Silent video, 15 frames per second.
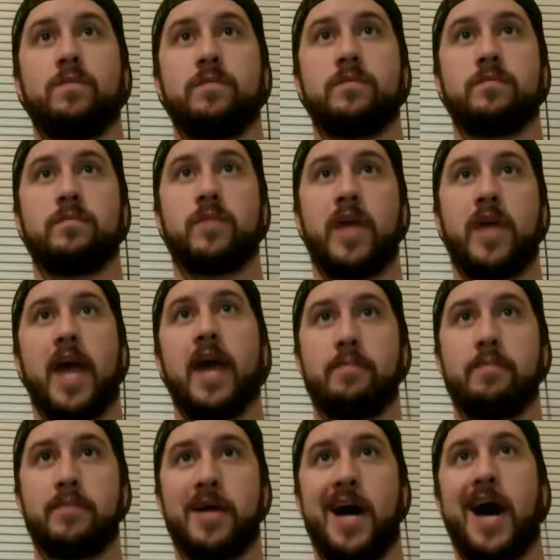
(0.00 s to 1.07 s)

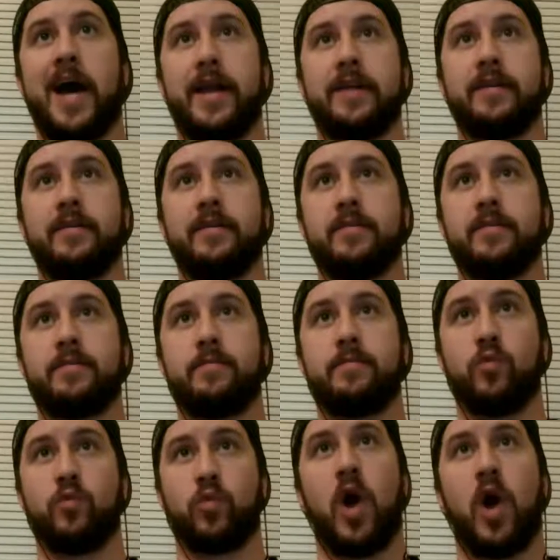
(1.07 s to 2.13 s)
Cam,
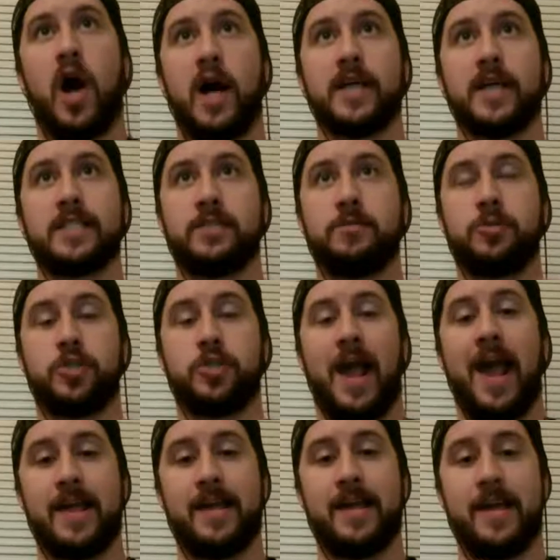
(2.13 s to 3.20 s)
Cotton,
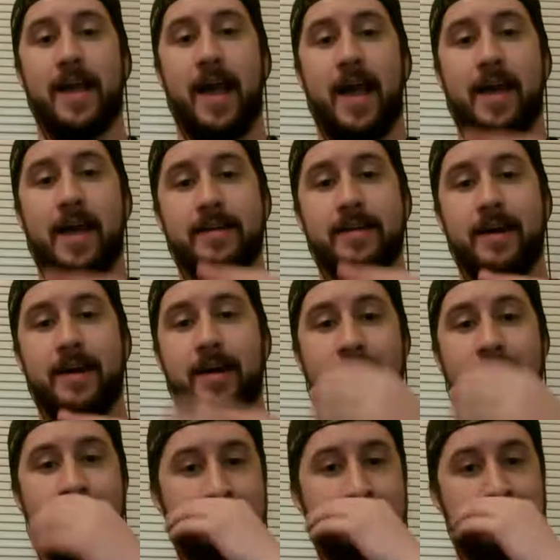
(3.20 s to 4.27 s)
Ross, Shank,
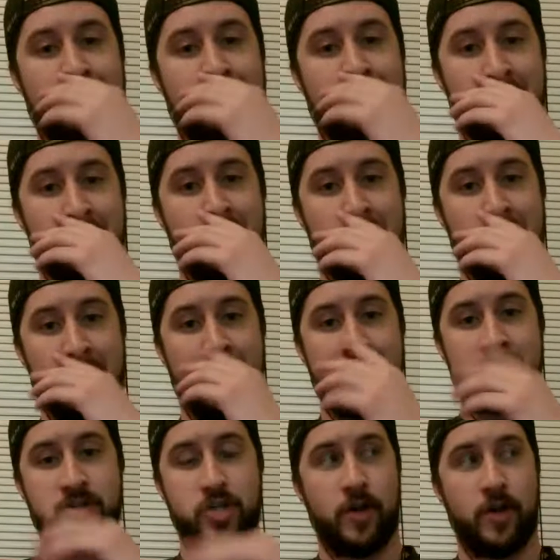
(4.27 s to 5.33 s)
and
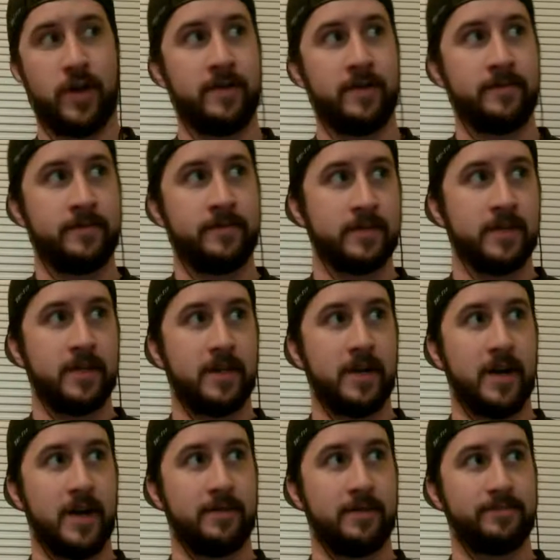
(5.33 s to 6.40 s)

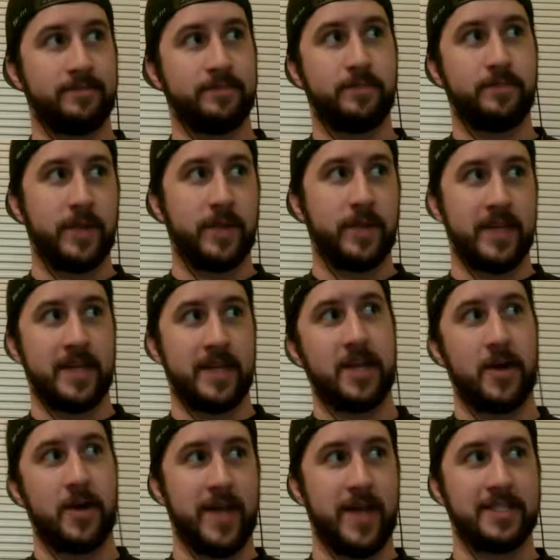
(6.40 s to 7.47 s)
Jonah.
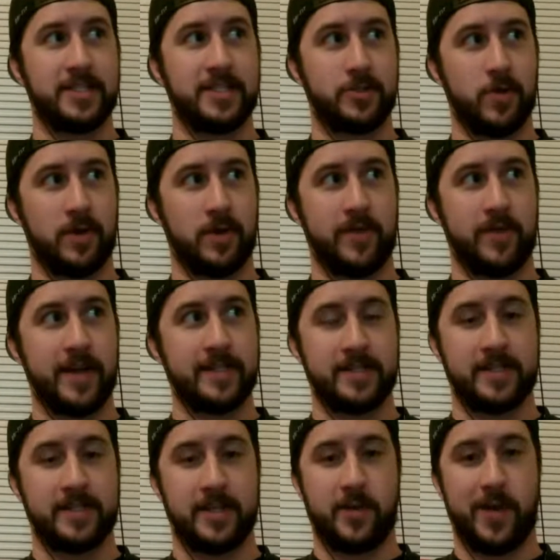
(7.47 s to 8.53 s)
But then, that just
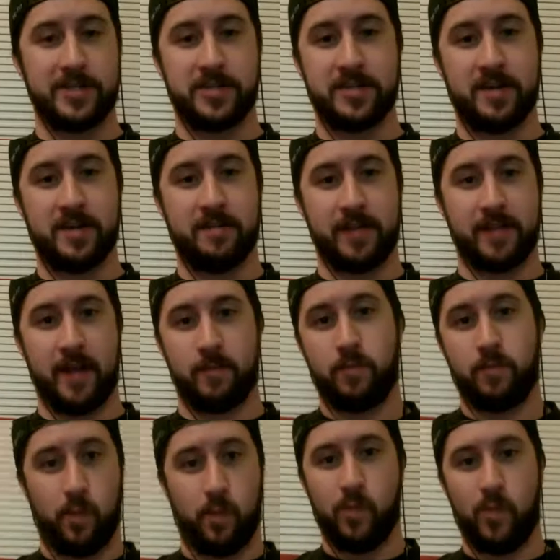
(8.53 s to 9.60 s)
sort of raises the
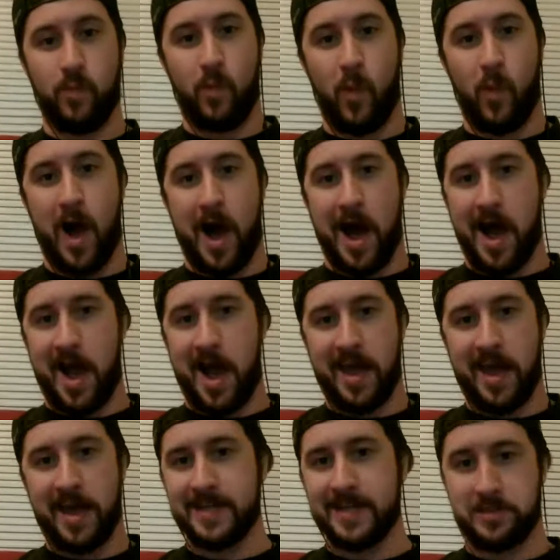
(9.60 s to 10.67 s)
question of, like,
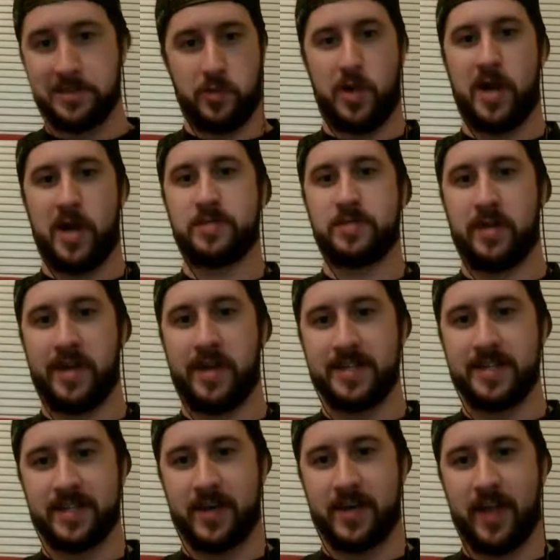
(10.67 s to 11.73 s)
why isn't
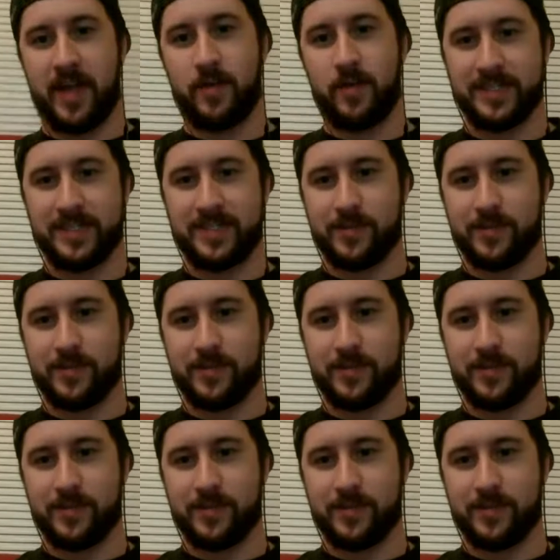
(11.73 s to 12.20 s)
Ross playing center?